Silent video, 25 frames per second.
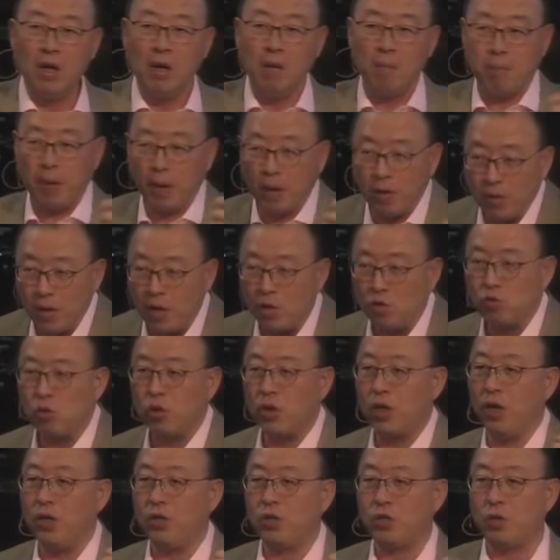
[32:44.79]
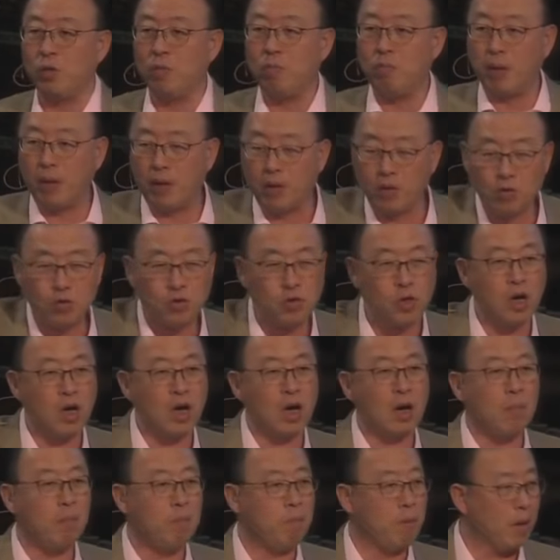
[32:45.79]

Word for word: better education, better job,